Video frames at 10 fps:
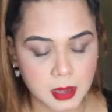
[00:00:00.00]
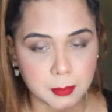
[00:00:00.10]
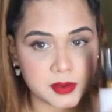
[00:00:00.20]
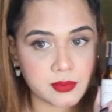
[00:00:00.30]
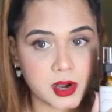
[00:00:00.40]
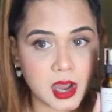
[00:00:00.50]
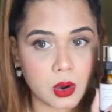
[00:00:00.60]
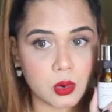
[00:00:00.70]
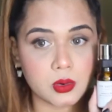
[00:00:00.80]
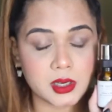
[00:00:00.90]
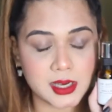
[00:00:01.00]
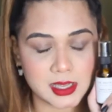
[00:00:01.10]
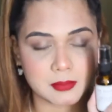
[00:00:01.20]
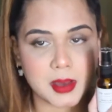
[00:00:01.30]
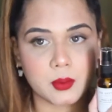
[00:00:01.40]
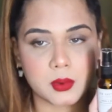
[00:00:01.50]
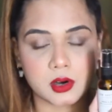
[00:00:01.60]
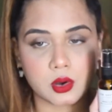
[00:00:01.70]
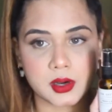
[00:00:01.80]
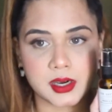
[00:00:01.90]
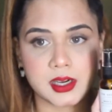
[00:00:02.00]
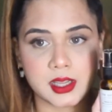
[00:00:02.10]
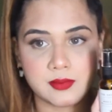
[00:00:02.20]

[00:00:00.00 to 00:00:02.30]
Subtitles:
but for now, take my word on it.